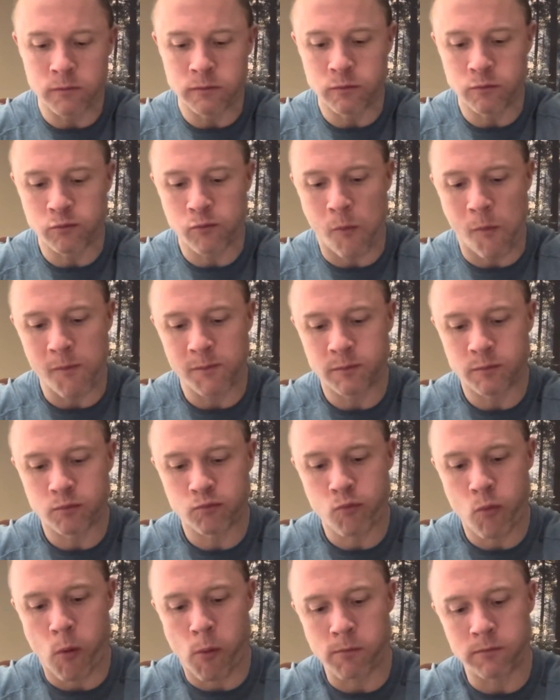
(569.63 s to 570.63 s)
So
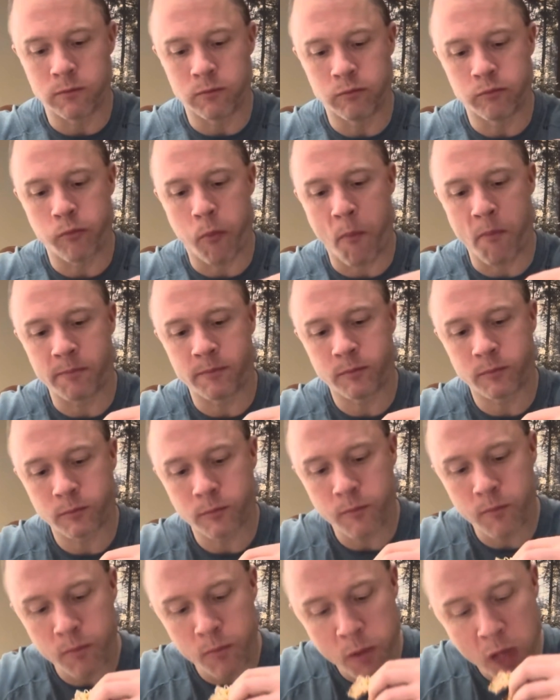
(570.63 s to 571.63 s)
you start
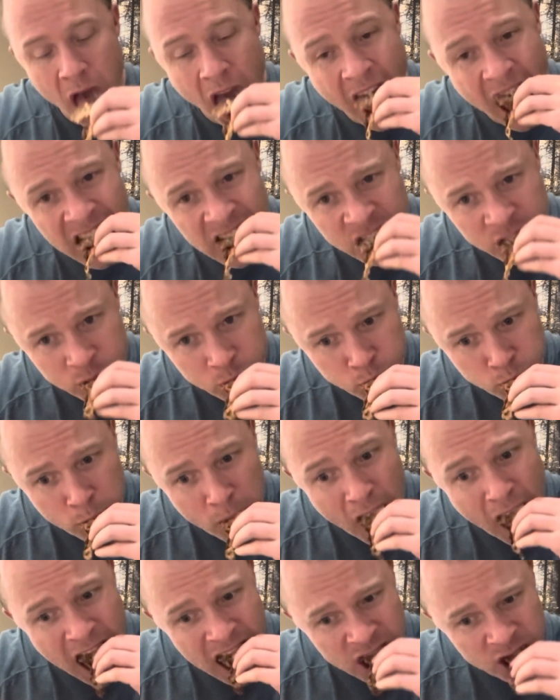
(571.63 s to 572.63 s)
hammering the calories
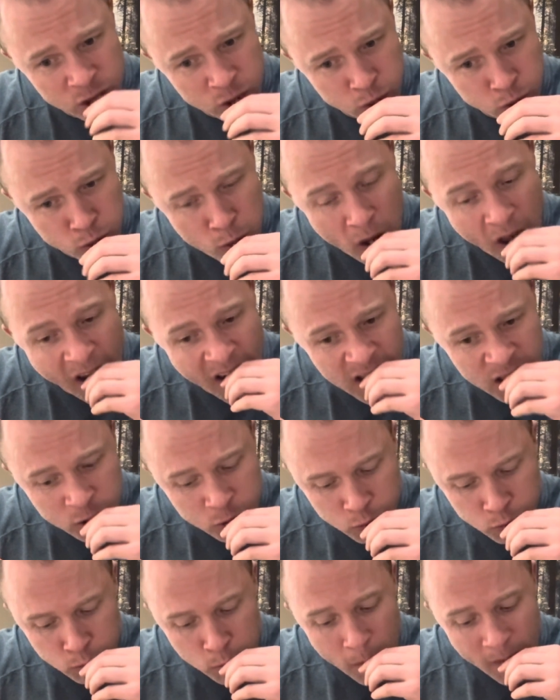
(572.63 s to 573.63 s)
up on OMAD
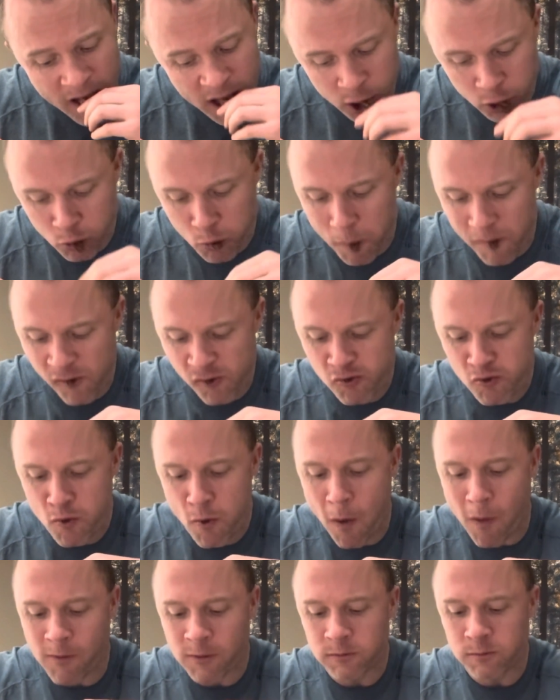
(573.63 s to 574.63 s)
so you have so much
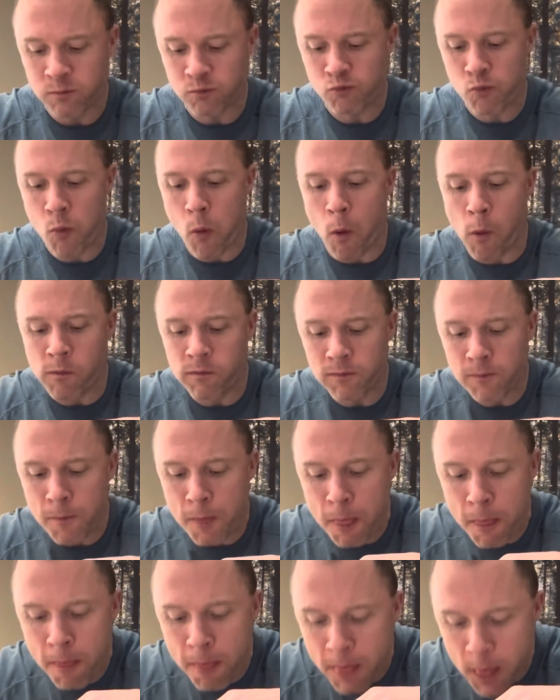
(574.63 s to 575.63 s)
control,
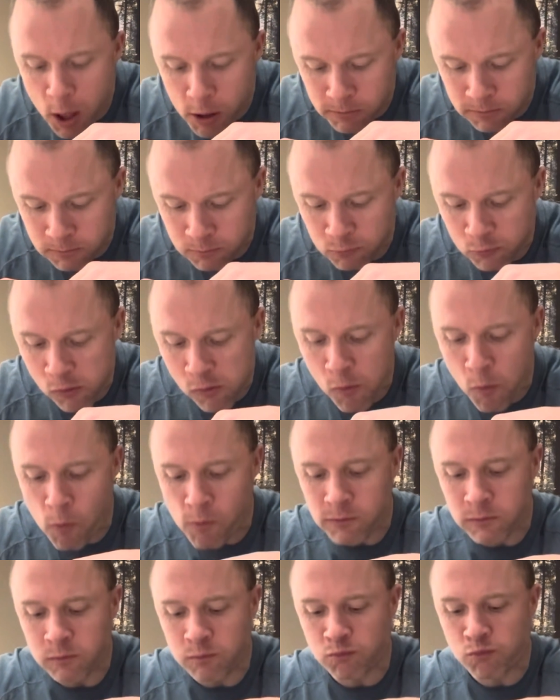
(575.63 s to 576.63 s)
because you can still just
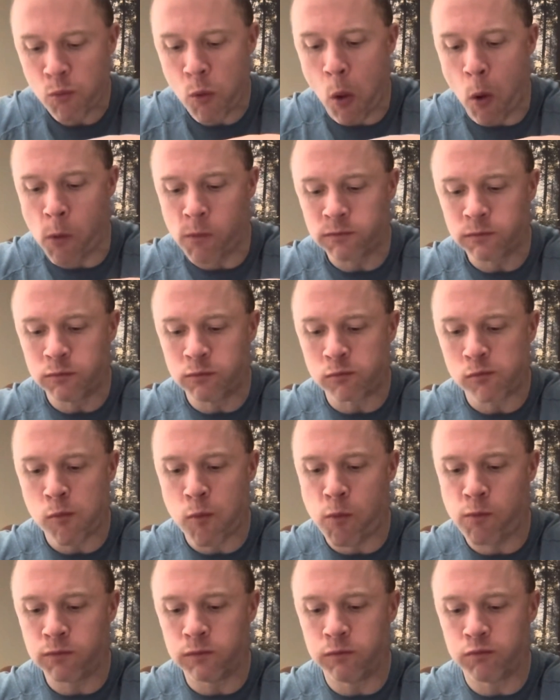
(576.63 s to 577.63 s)
fast all day.
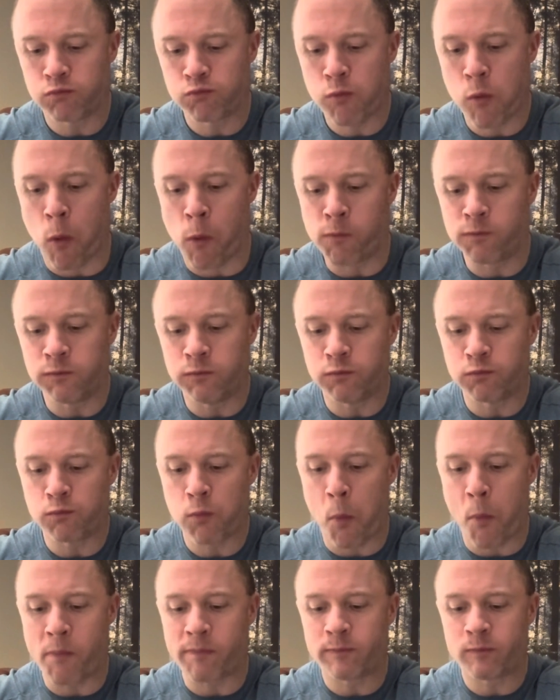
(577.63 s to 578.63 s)
And yeah, you're
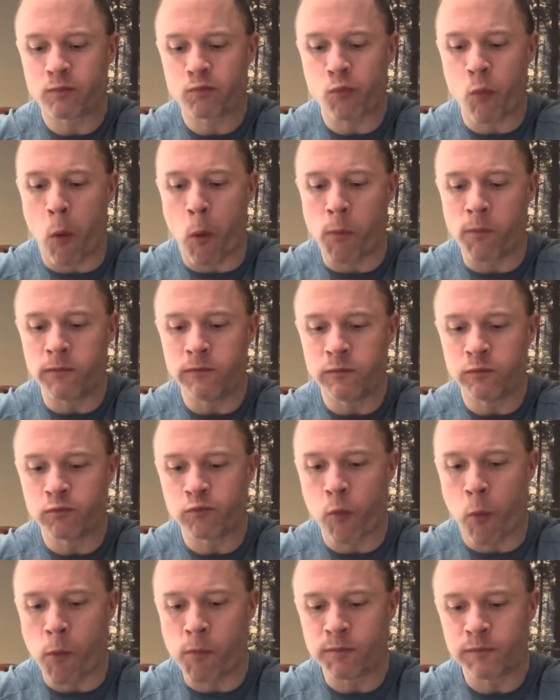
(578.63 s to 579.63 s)
going to be hungry at the start,
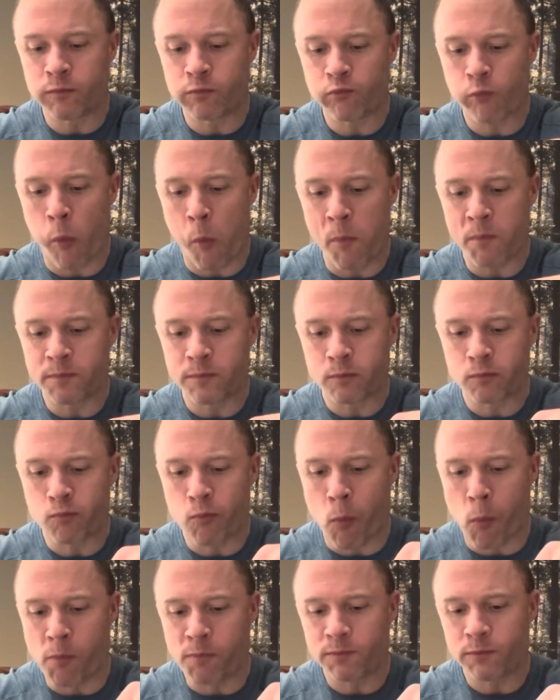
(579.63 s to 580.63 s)
and then you eat like a pig.
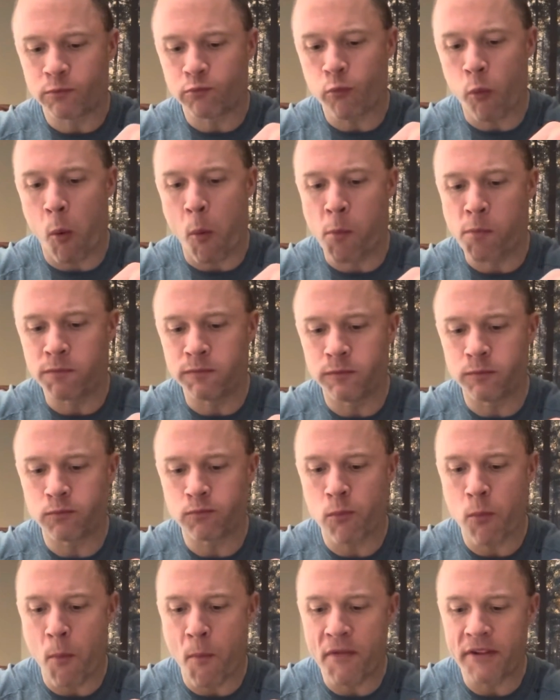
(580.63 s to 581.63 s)
Fast all day, eat like a
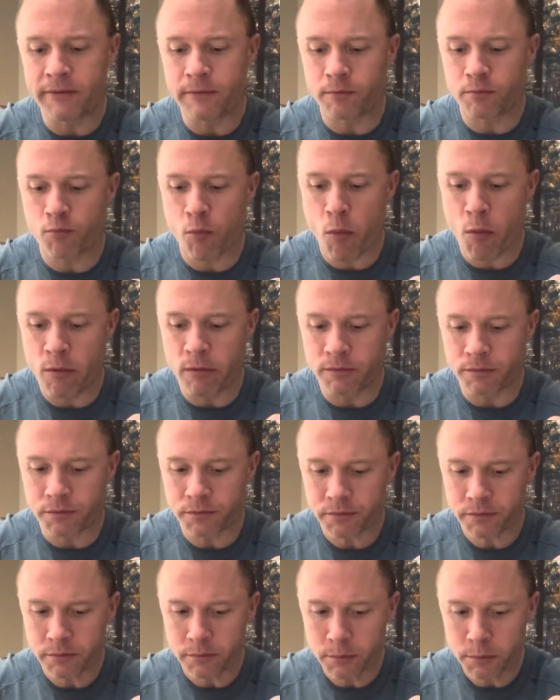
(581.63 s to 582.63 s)
pig. Fast all day,
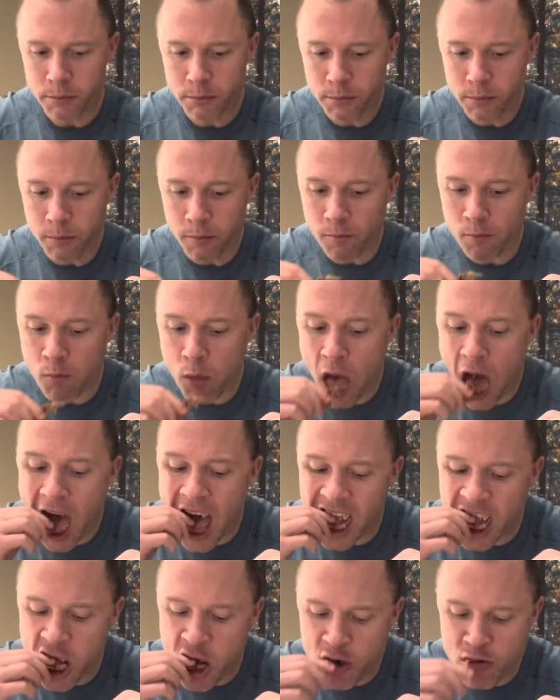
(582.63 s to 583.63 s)
eat like a pig.
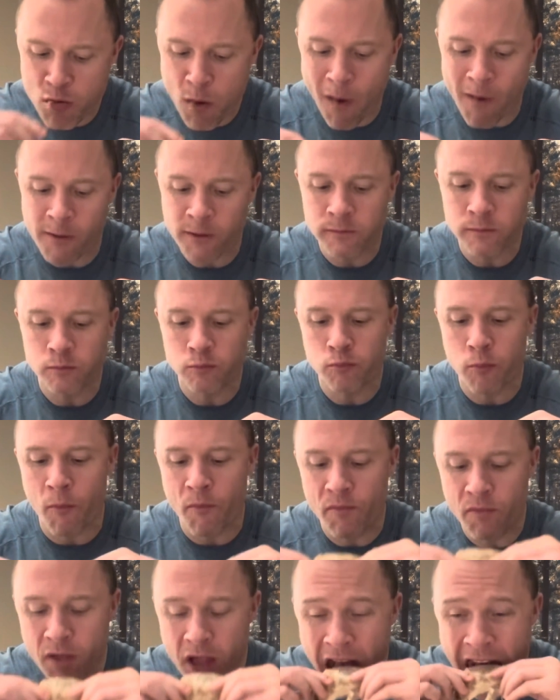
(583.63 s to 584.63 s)
Never get fat.
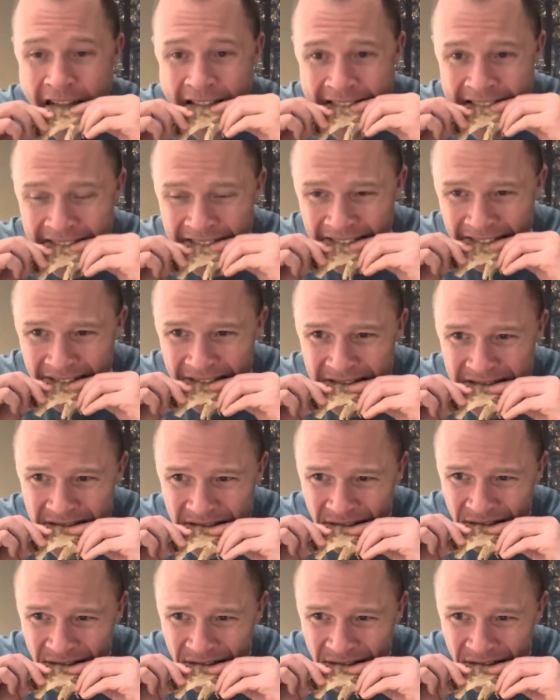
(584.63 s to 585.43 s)
Ever.